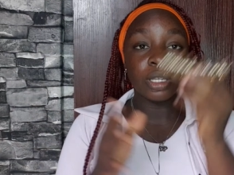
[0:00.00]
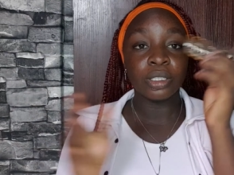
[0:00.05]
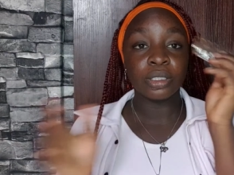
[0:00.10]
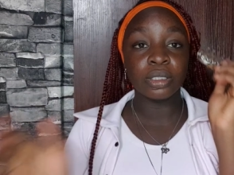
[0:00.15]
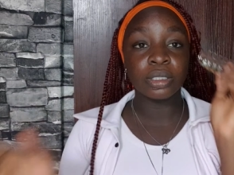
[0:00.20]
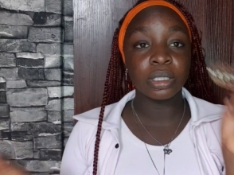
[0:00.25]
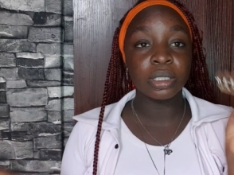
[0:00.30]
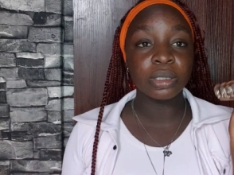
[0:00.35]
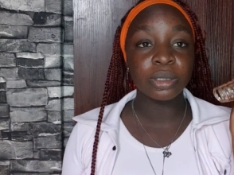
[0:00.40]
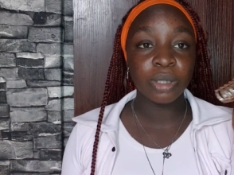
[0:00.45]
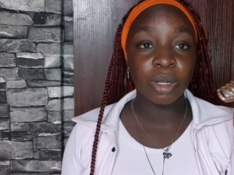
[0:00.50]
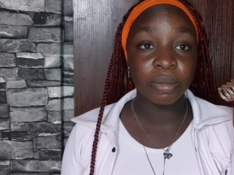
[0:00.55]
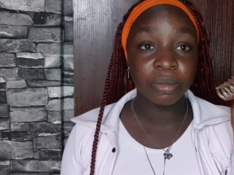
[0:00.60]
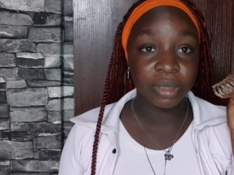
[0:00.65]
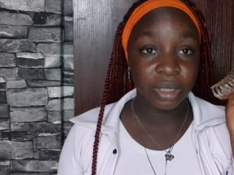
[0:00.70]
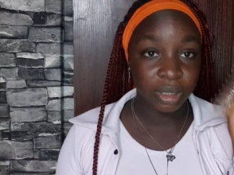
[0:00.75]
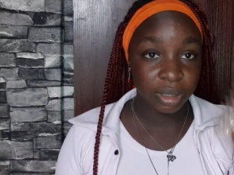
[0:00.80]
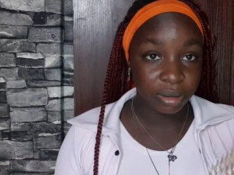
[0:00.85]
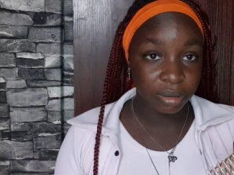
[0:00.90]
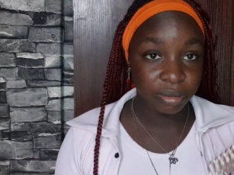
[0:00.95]
so this comes
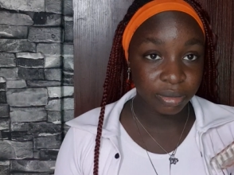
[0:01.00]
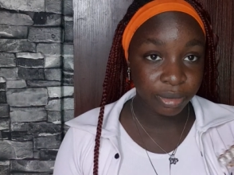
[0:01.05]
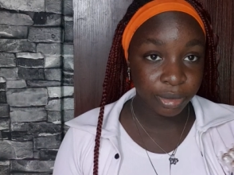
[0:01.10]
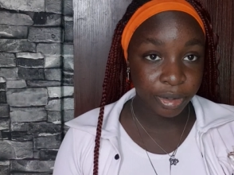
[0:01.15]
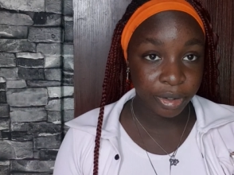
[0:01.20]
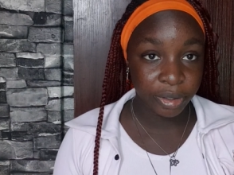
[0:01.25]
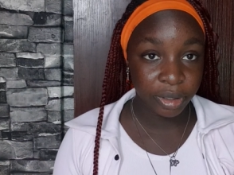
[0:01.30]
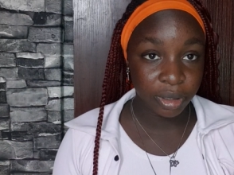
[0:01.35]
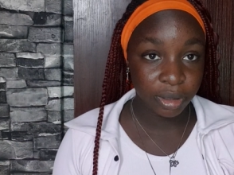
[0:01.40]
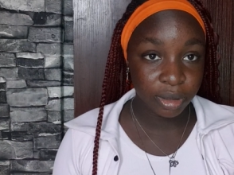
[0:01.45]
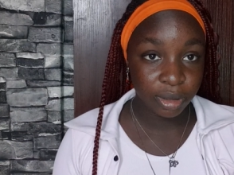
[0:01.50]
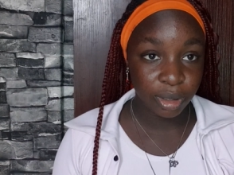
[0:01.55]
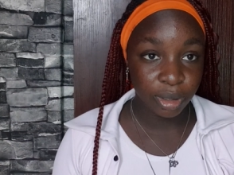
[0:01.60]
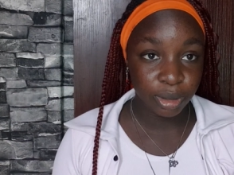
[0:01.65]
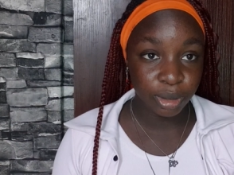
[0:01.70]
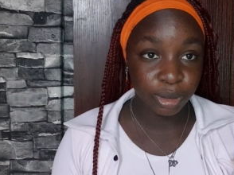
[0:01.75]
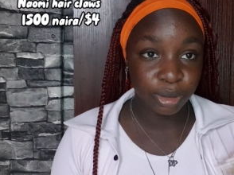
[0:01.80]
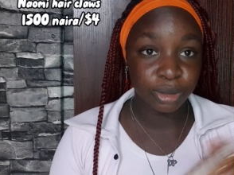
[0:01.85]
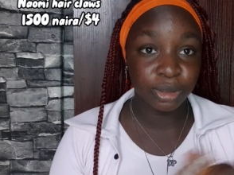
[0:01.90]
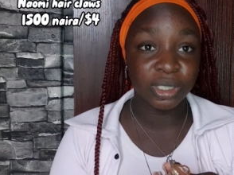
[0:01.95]
in various
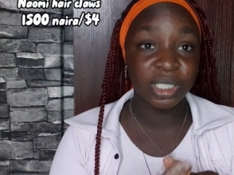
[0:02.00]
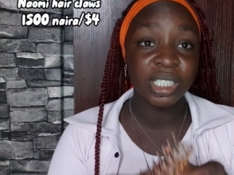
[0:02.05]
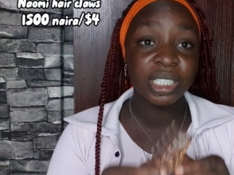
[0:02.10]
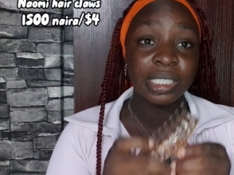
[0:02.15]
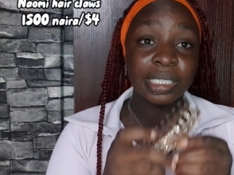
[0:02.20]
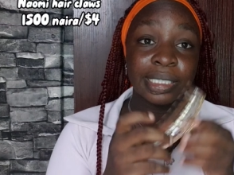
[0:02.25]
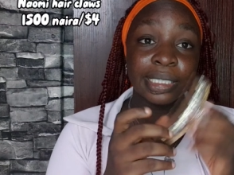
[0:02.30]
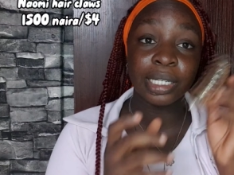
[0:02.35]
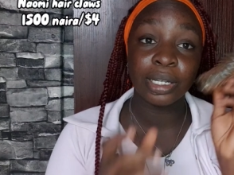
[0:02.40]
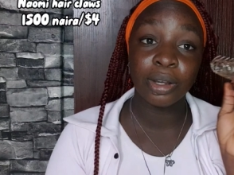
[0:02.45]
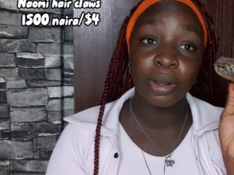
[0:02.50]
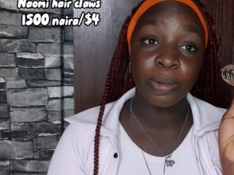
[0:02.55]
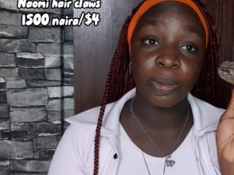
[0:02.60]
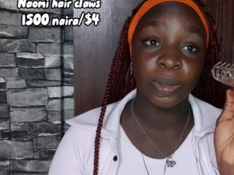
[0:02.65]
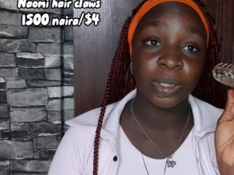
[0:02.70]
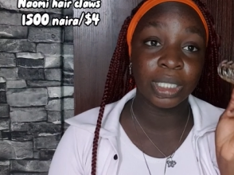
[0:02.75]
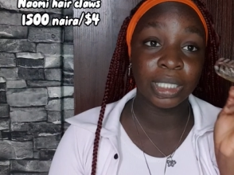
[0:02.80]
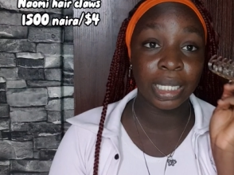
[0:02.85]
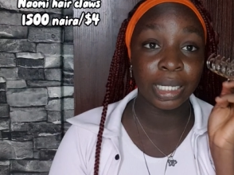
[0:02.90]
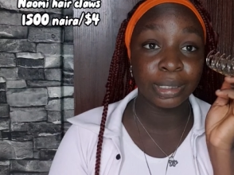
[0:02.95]
colors this is the second
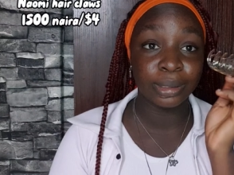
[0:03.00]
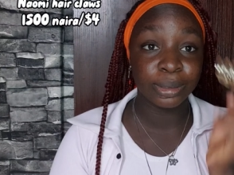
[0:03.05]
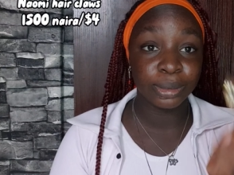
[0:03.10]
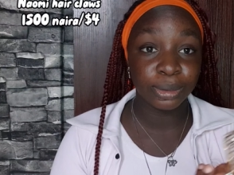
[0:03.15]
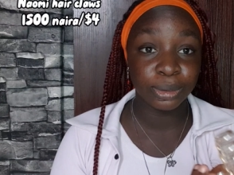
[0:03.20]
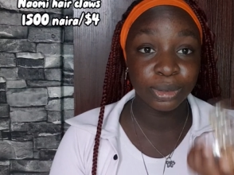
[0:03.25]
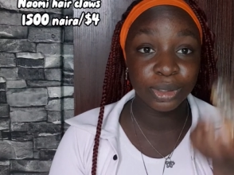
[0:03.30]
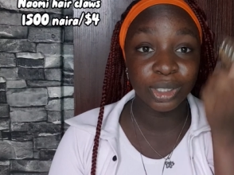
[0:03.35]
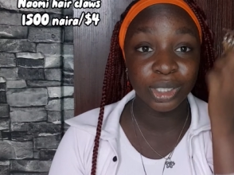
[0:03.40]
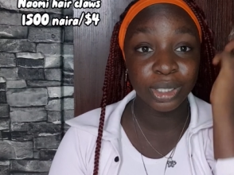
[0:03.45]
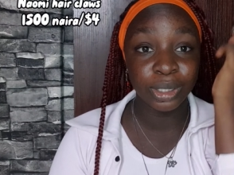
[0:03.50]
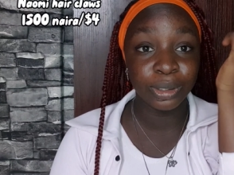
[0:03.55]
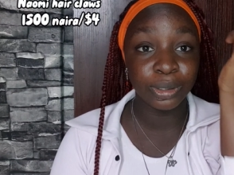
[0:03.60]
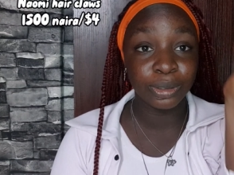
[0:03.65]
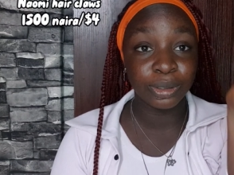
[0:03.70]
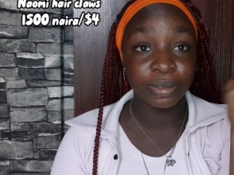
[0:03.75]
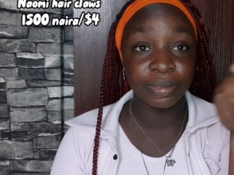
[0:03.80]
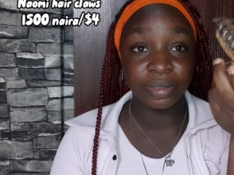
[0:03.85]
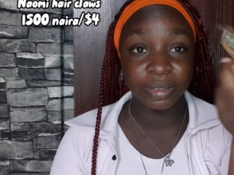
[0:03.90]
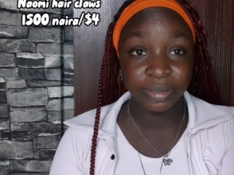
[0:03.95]
one that i sold a lot
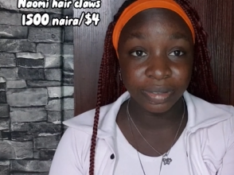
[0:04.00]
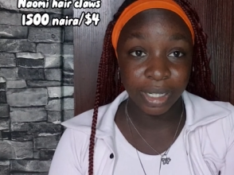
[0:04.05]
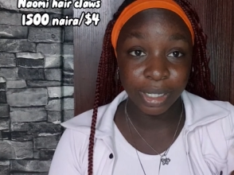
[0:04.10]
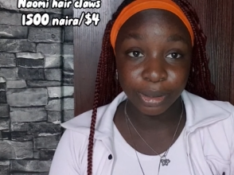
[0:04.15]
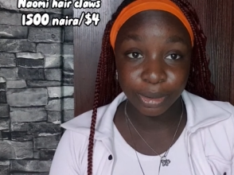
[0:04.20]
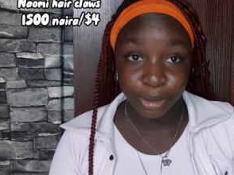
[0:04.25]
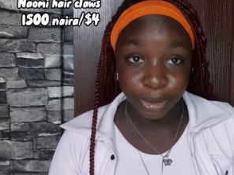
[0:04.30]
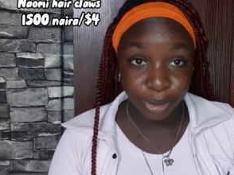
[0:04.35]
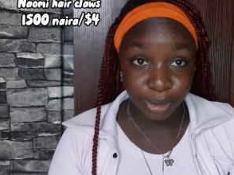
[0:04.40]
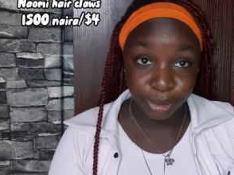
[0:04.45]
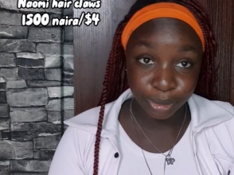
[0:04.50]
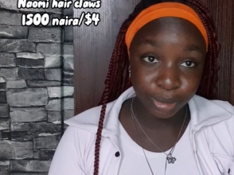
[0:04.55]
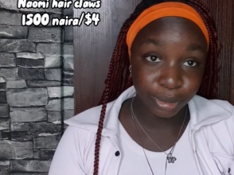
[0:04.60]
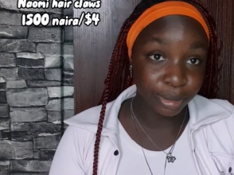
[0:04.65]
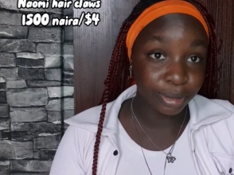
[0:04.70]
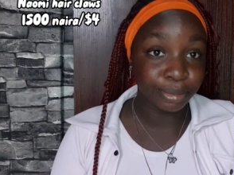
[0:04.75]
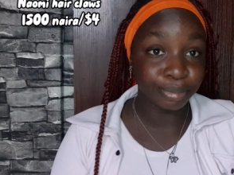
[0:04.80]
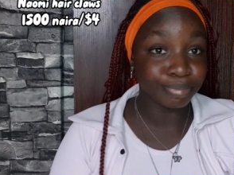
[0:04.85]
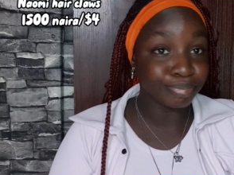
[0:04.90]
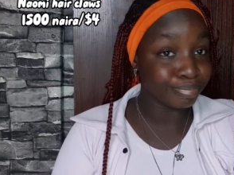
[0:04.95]
of defined colors